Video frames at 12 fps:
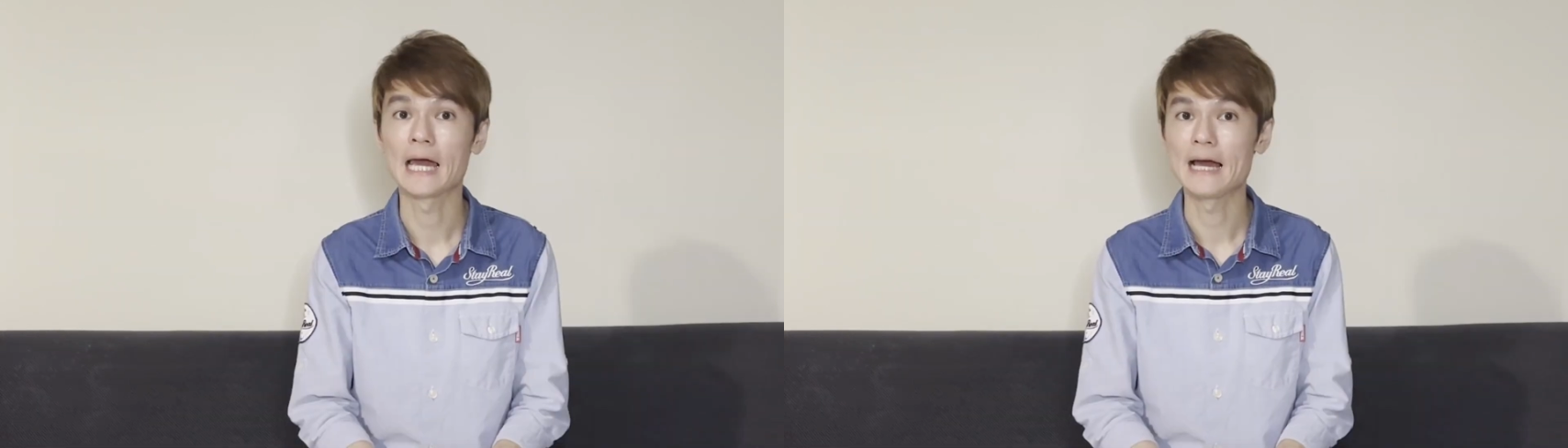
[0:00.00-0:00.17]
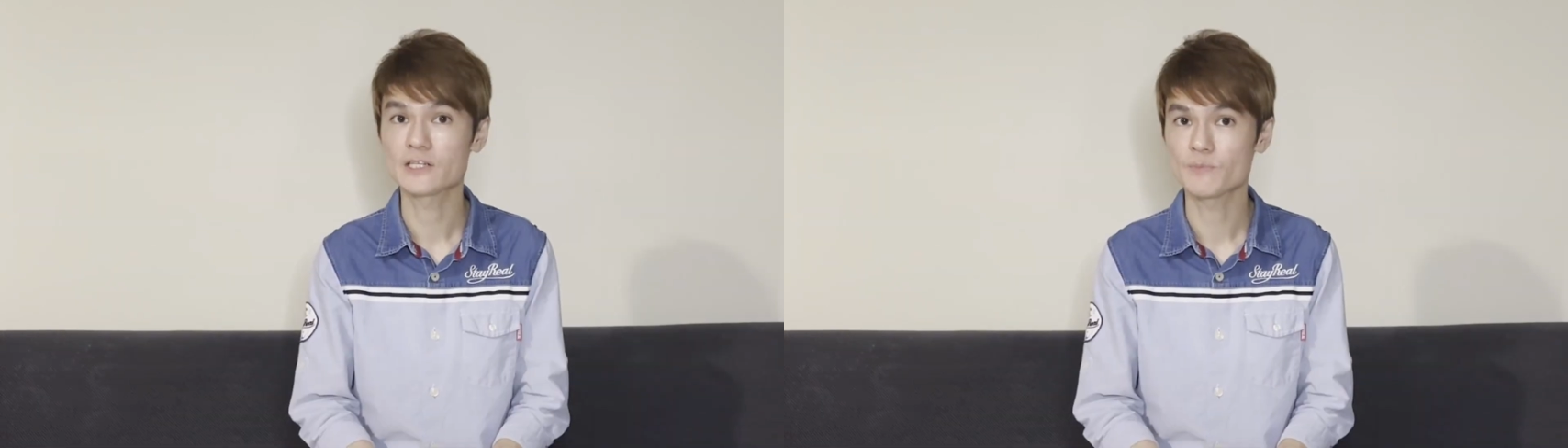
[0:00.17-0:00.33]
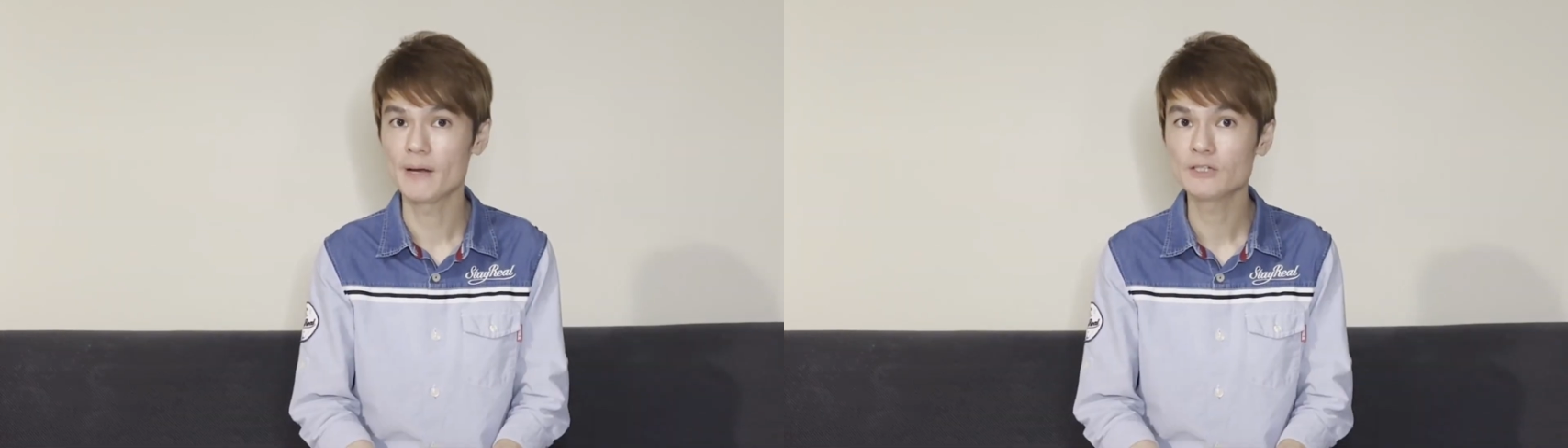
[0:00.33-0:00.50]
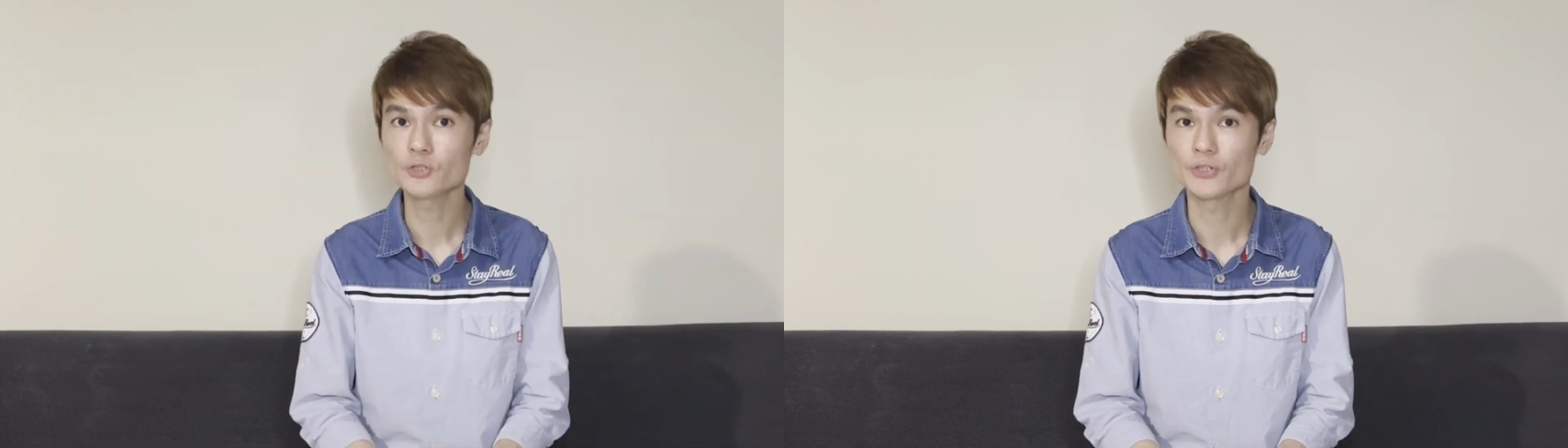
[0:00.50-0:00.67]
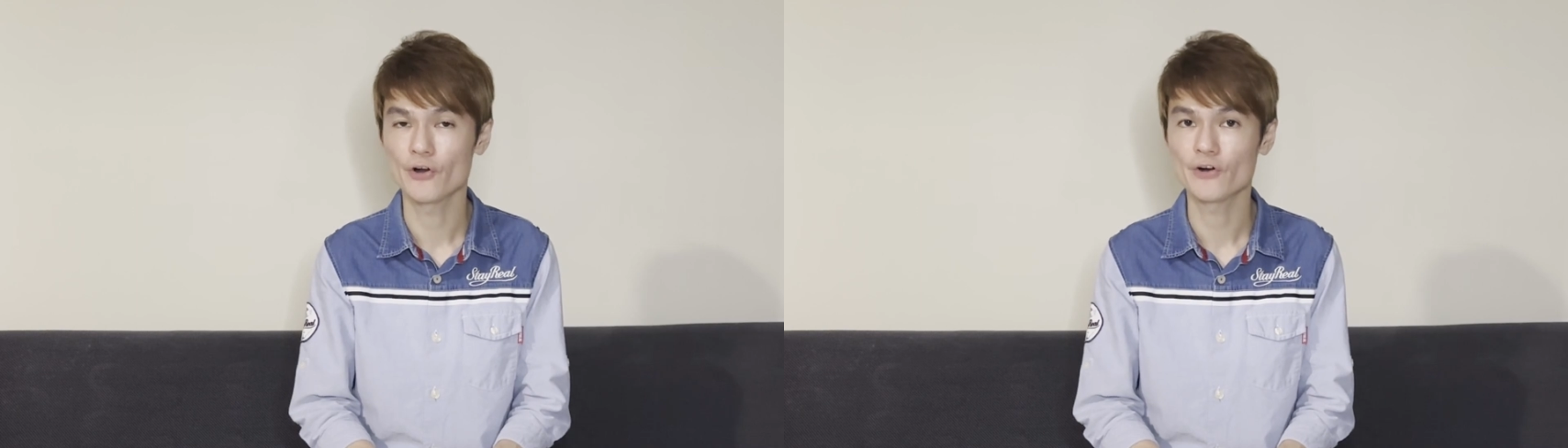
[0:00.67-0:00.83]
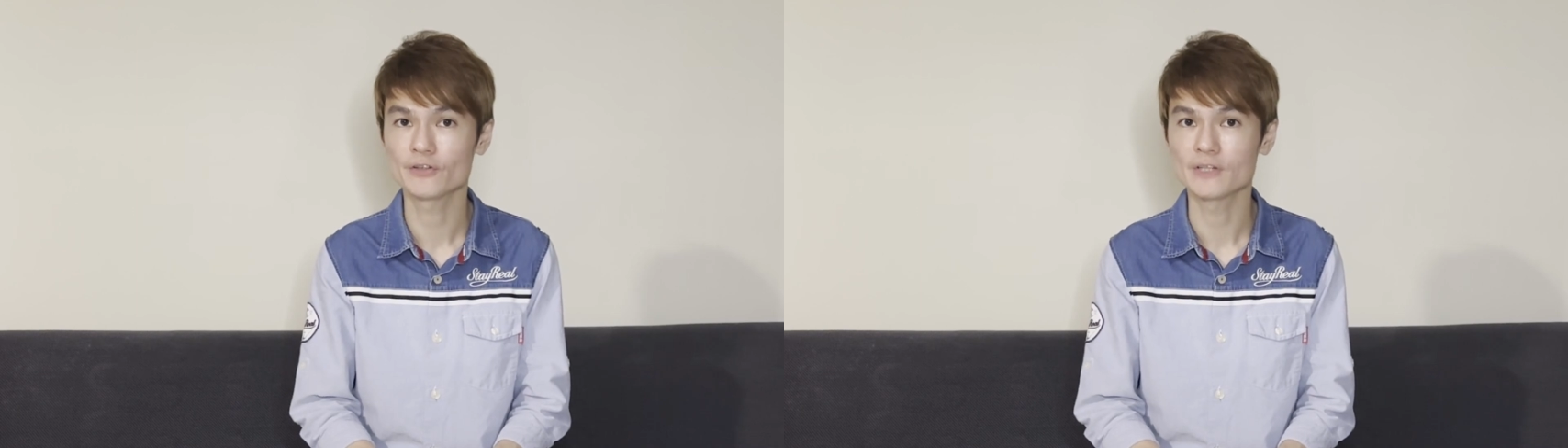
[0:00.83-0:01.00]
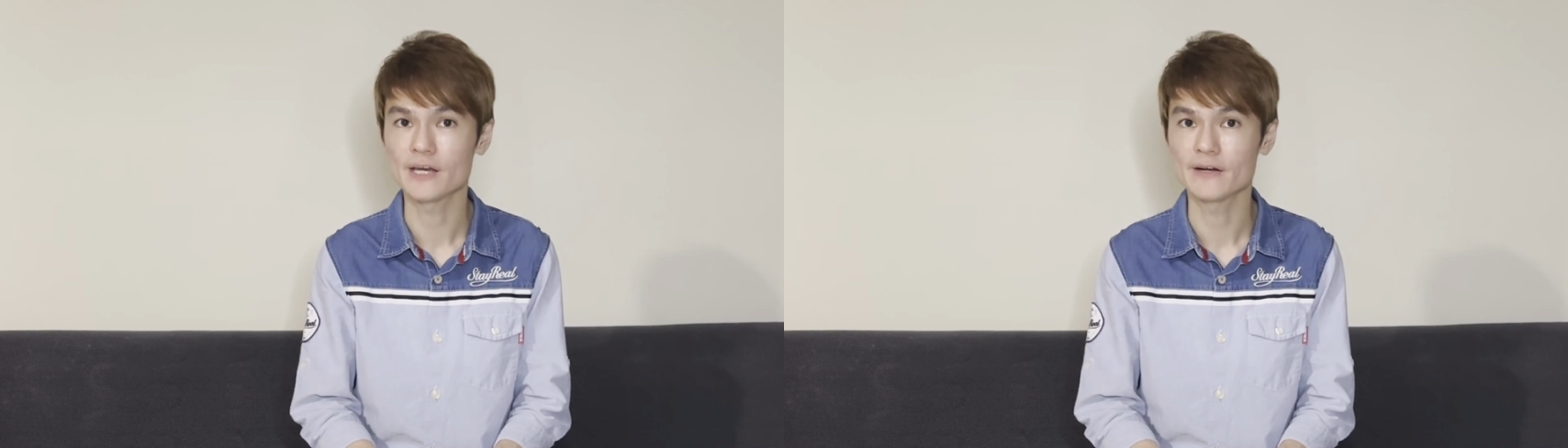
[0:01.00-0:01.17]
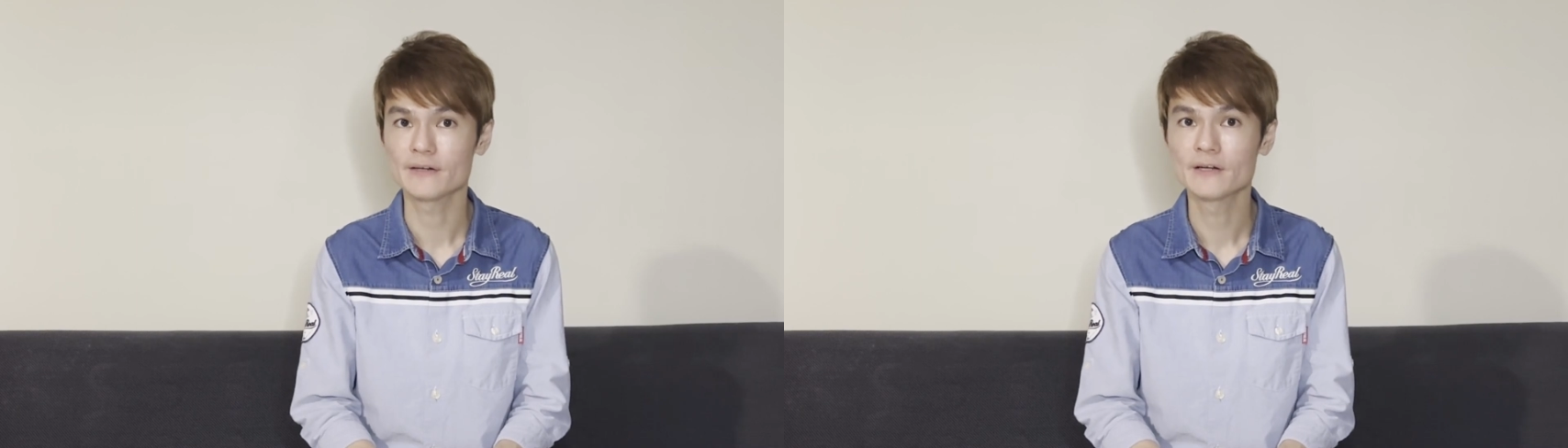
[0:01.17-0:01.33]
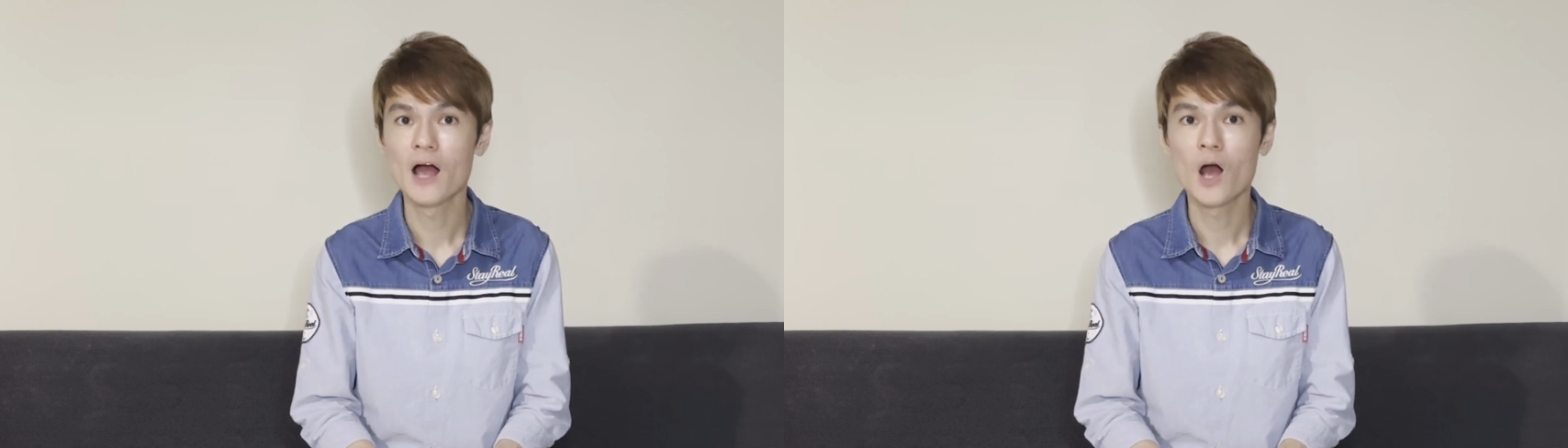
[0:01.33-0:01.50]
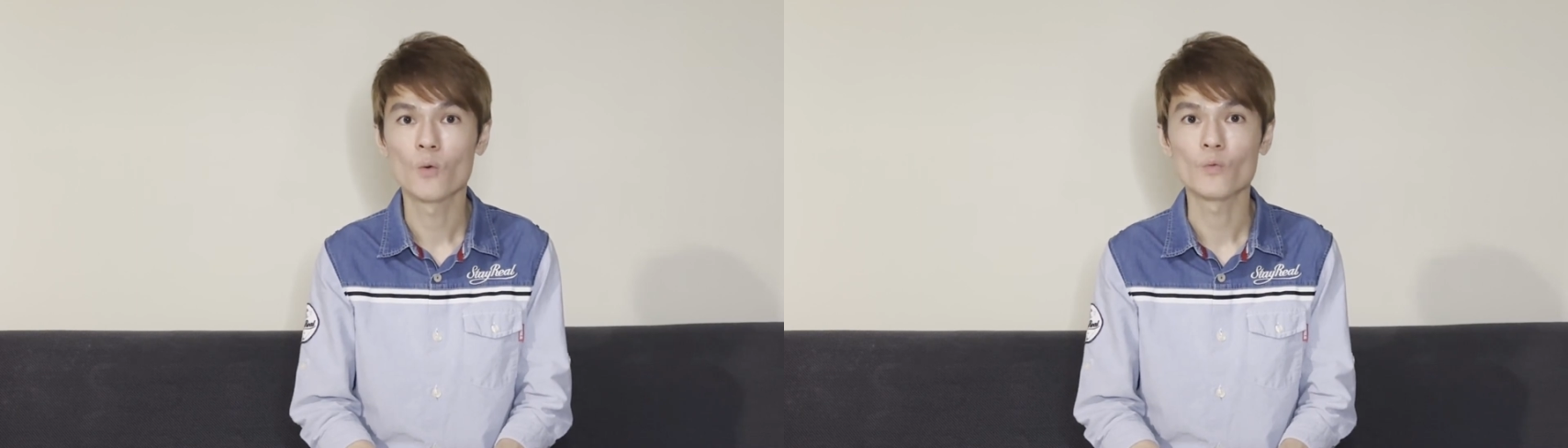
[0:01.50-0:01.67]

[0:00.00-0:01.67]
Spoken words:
As mentioned earlier,